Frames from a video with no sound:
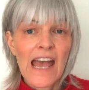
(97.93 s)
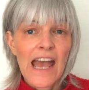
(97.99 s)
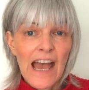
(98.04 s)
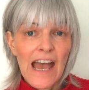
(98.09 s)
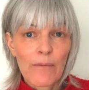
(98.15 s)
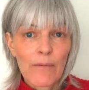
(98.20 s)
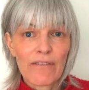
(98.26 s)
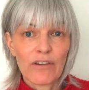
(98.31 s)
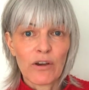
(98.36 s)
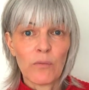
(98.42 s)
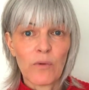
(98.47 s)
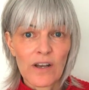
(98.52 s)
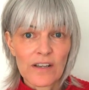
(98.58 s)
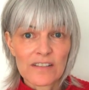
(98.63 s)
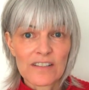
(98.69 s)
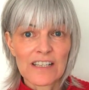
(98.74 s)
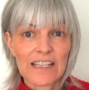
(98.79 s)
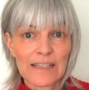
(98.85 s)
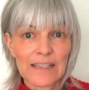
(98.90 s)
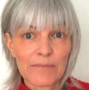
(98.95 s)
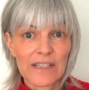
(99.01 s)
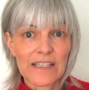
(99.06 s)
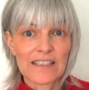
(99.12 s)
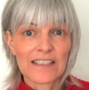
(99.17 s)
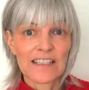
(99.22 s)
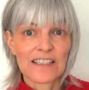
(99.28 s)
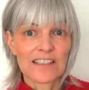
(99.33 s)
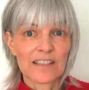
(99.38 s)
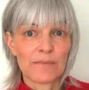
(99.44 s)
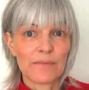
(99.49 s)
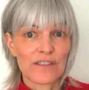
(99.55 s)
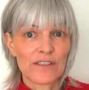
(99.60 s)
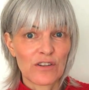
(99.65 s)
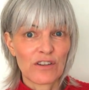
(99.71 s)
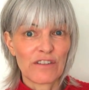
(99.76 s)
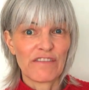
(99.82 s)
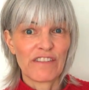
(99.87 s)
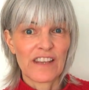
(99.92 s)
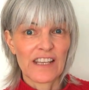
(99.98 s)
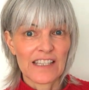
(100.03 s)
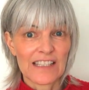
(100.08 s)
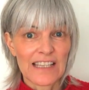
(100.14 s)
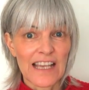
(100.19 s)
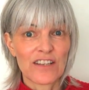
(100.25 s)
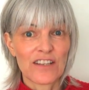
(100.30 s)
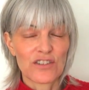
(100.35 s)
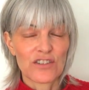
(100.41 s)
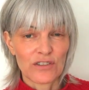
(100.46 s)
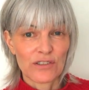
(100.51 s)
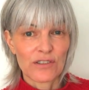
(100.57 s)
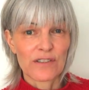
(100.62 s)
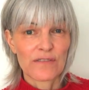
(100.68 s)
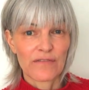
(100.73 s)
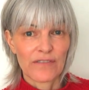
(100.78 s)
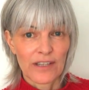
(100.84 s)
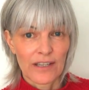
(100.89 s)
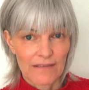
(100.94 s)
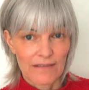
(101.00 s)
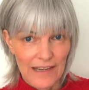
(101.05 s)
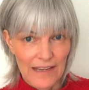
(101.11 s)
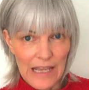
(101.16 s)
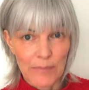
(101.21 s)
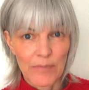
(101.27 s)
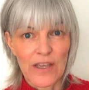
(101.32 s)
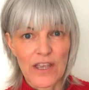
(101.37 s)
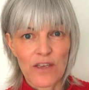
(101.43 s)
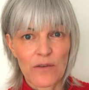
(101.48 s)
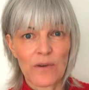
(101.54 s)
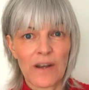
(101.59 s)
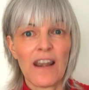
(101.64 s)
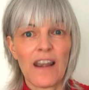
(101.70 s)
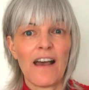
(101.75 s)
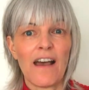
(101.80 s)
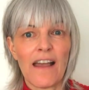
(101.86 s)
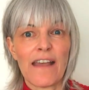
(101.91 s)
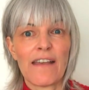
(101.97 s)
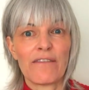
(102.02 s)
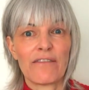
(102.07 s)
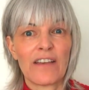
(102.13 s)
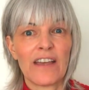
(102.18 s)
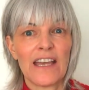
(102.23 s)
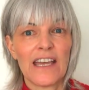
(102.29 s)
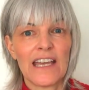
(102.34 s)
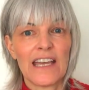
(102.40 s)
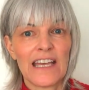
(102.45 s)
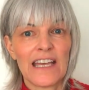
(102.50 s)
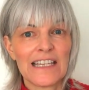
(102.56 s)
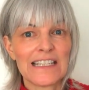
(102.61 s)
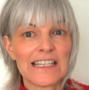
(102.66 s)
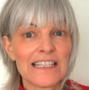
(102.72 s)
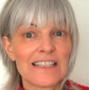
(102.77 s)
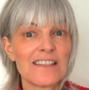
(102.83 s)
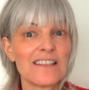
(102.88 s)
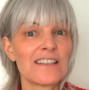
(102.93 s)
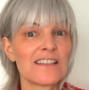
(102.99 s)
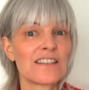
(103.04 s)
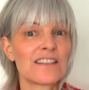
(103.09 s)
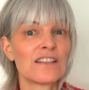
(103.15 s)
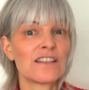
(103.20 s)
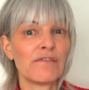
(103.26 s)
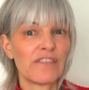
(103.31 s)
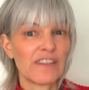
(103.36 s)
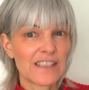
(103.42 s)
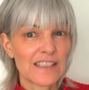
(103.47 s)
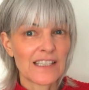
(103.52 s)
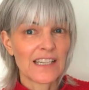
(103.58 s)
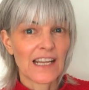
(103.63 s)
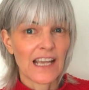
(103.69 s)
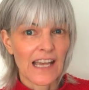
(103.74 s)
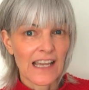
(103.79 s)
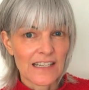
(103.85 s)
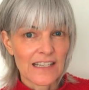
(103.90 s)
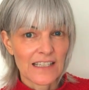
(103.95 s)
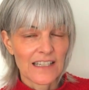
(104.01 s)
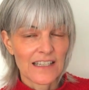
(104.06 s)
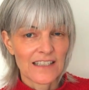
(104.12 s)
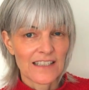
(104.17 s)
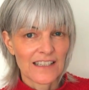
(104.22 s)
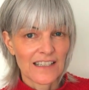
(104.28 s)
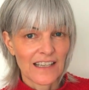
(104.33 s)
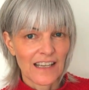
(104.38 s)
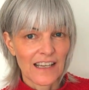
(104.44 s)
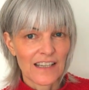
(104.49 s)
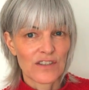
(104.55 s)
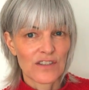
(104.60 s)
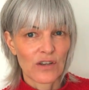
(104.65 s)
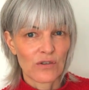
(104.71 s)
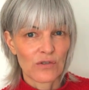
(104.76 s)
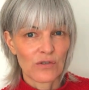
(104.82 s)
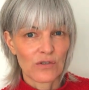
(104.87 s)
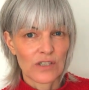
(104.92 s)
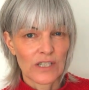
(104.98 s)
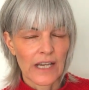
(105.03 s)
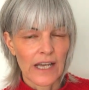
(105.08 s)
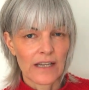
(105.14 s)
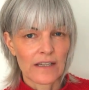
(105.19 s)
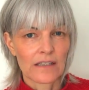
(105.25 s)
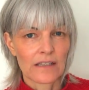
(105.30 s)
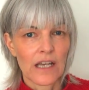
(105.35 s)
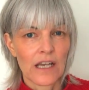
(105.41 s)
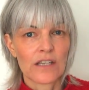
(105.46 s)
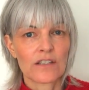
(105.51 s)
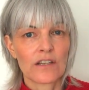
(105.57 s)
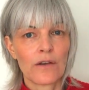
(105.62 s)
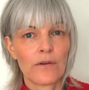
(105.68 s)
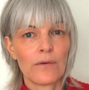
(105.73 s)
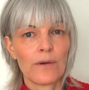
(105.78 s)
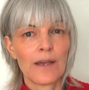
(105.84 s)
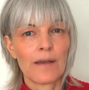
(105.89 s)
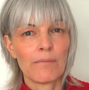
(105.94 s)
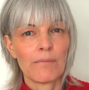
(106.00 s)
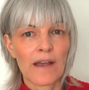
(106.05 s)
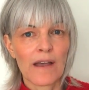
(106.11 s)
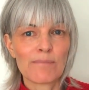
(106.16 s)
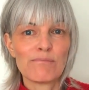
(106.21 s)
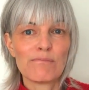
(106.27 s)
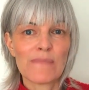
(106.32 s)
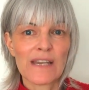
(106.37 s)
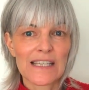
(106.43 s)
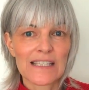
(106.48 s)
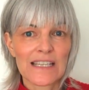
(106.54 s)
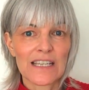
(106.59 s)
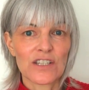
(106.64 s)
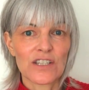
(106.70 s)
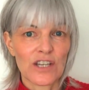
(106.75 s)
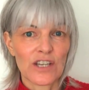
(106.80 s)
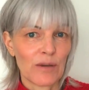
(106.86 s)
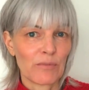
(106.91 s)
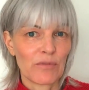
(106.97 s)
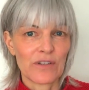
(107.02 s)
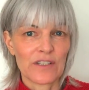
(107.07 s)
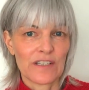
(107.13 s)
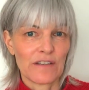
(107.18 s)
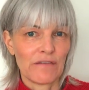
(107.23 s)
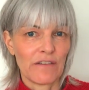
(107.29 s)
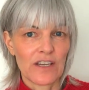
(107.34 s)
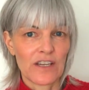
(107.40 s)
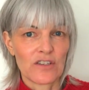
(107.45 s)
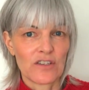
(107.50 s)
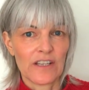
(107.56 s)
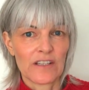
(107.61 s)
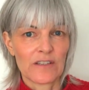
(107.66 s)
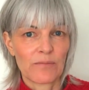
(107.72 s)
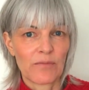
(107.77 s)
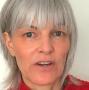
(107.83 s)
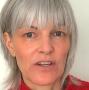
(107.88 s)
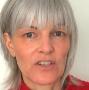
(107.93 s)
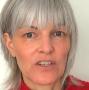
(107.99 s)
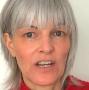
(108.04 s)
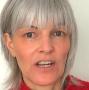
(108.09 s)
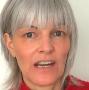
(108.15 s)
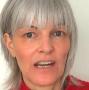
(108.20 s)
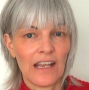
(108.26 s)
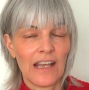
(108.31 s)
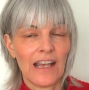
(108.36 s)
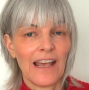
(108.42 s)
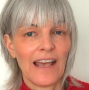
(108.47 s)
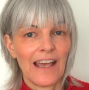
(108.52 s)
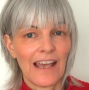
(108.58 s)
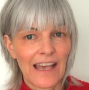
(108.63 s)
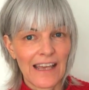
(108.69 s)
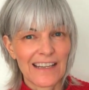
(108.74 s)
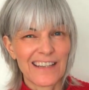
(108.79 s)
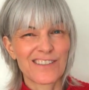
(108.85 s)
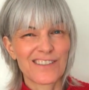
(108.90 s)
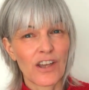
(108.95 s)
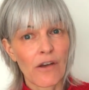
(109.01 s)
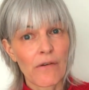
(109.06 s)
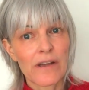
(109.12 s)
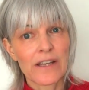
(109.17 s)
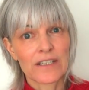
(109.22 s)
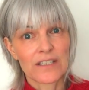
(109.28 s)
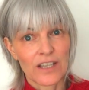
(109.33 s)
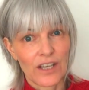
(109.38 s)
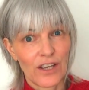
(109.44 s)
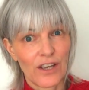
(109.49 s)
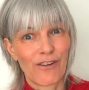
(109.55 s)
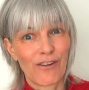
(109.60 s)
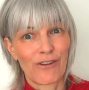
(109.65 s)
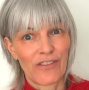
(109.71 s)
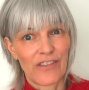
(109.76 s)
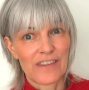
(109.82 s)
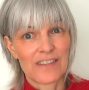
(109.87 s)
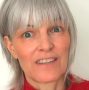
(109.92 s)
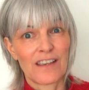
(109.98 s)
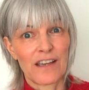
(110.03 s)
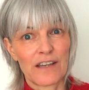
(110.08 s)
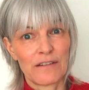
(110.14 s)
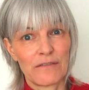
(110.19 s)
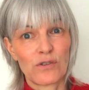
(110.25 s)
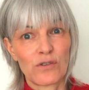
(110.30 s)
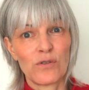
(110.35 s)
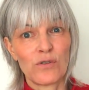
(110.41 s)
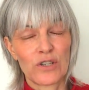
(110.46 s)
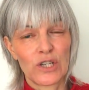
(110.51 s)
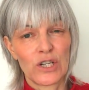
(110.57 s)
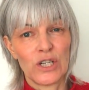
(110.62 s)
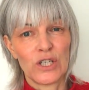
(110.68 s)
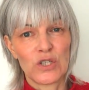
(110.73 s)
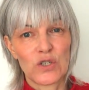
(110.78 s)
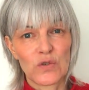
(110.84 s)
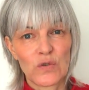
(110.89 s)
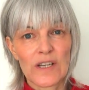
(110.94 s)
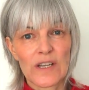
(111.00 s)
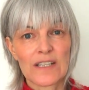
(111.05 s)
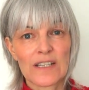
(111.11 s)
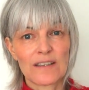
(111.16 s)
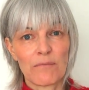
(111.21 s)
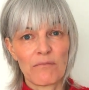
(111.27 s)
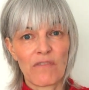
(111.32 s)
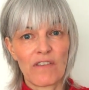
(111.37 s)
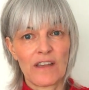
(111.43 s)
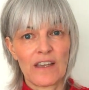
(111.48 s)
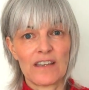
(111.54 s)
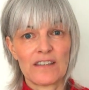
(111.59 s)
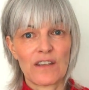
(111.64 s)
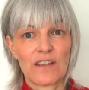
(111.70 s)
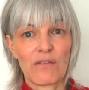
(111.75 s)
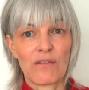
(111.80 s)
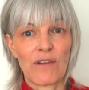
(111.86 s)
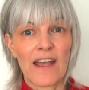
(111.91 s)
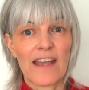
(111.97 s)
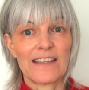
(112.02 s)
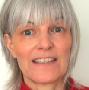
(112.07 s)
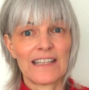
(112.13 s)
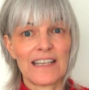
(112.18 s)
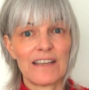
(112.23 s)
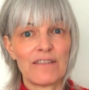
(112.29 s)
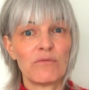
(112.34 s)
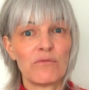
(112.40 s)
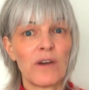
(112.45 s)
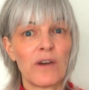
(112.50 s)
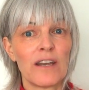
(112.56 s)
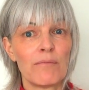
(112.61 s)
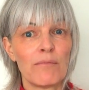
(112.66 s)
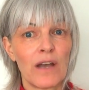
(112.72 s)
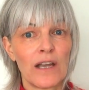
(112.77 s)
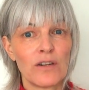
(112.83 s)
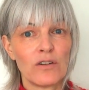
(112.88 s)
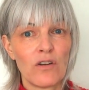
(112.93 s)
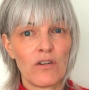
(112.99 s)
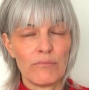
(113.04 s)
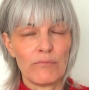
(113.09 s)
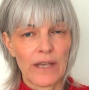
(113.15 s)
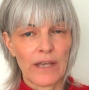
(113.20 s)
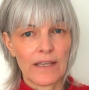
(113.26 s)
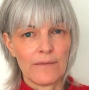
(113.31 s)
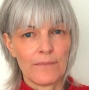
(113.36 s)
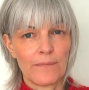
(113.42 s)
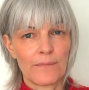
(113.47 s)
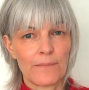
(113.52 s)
However, whilst the limbic system is good for the essentials for keeping you alive, it isn't as sophisticated as the cortex, so it might misinterpret a facial expression, and it's going to err on the side of caution and treat something as a threat even when it might not be.